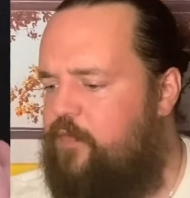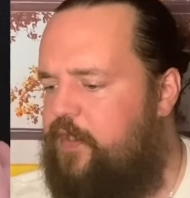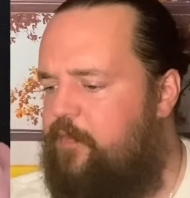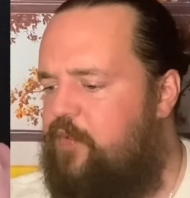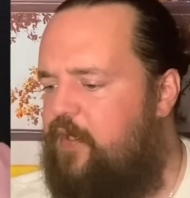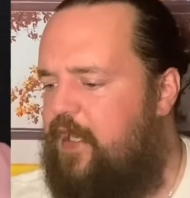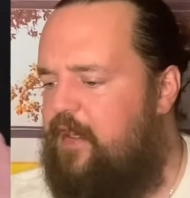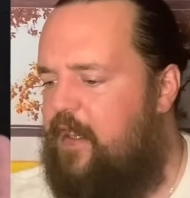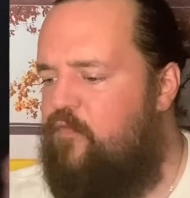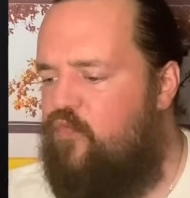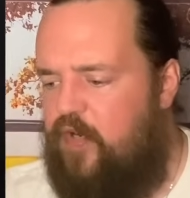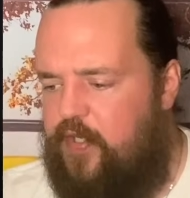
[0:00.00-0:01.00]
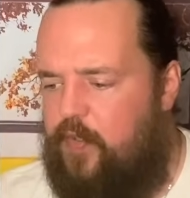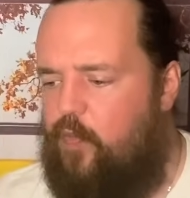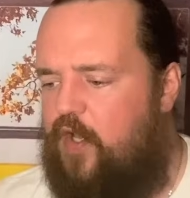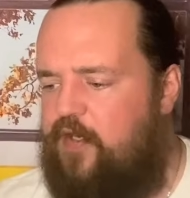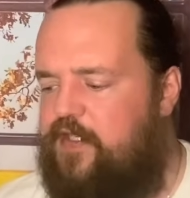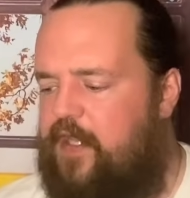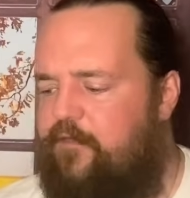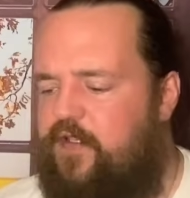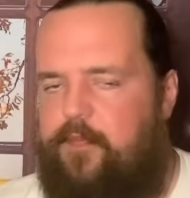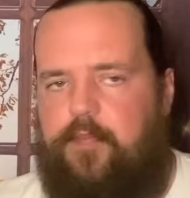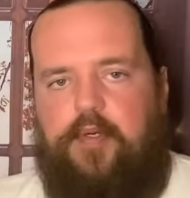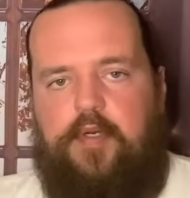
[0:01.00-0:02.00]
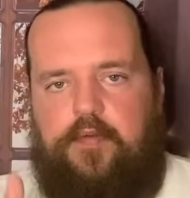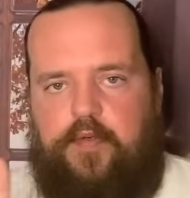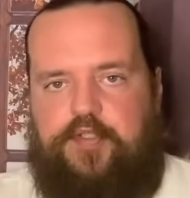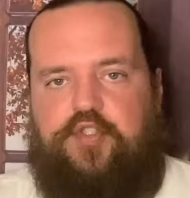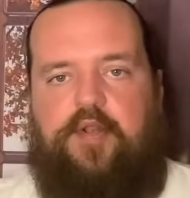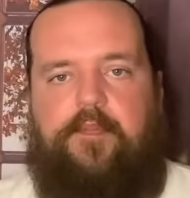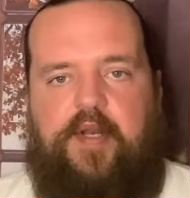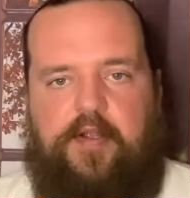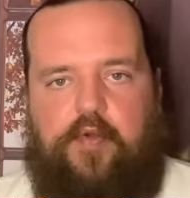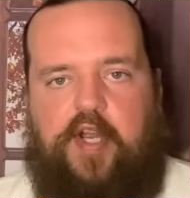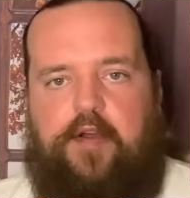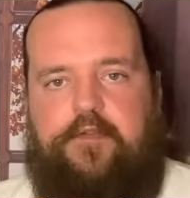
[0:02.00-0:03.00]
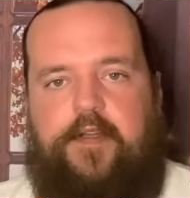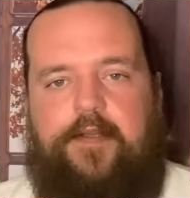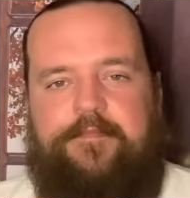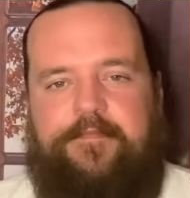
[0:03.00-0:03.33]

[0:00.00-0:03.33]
Libra, and I really want to dive deeper. Let's jump in and clarify.